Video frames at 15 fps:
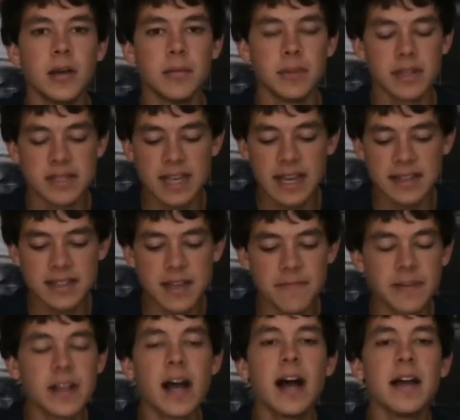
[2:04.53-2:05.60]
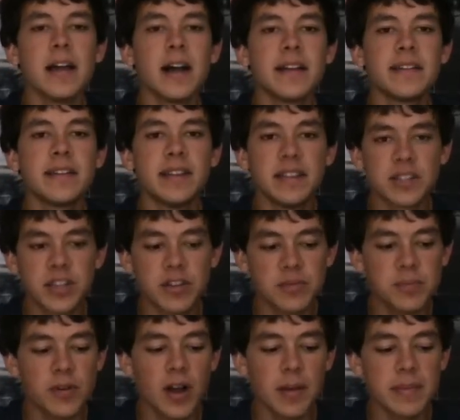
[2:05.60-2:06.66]
But Zach Steffen, he shows
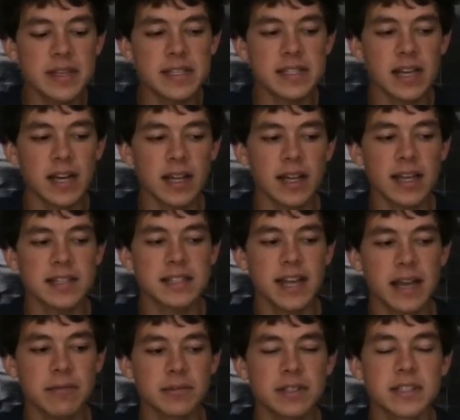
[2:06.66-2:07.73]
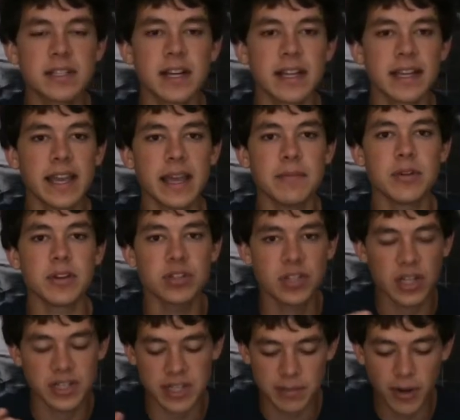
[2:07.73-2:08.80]
promise. Last night was not a game you can
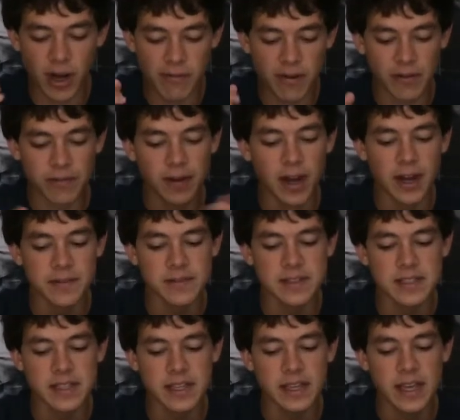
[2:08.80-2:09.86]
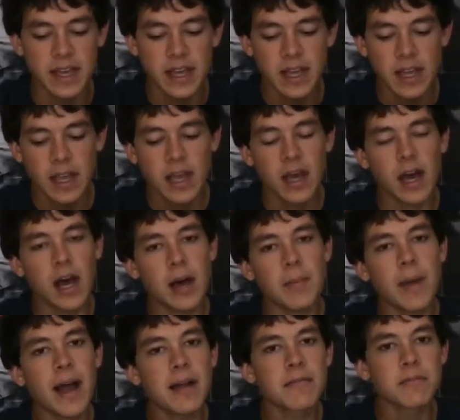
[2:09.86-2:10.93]
judge him off of, obviously.
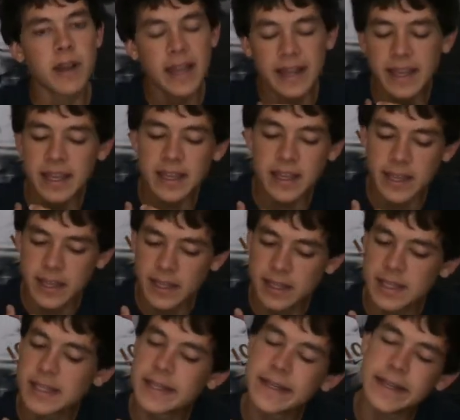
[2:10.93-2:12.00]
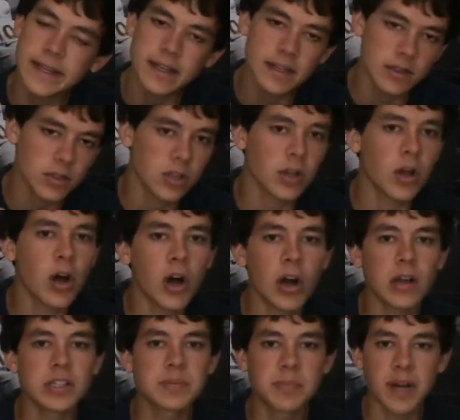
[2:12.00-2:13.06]
My rating, a little
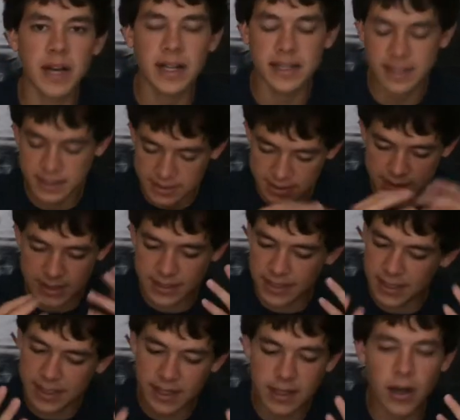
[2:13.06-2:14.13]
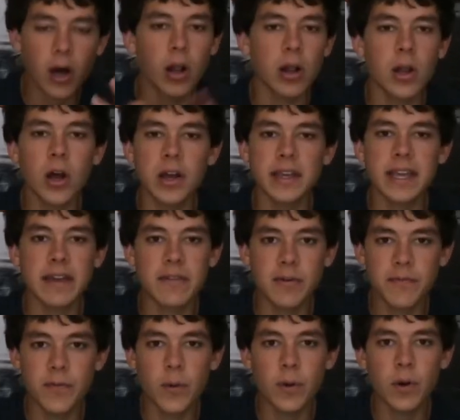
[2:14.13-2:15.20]
harsh, but all in all, he gave
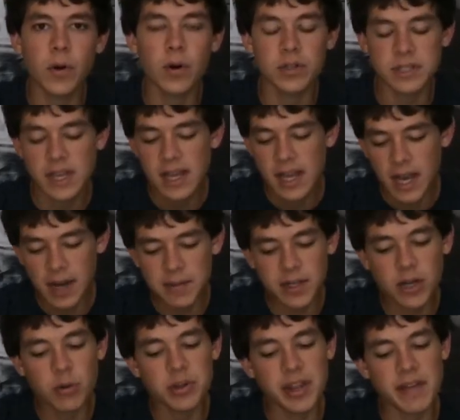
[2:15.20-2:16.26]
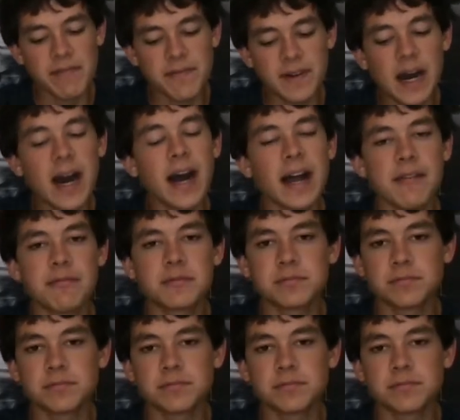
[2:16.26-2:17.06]
up 4 goals. I'm going to go with a 5.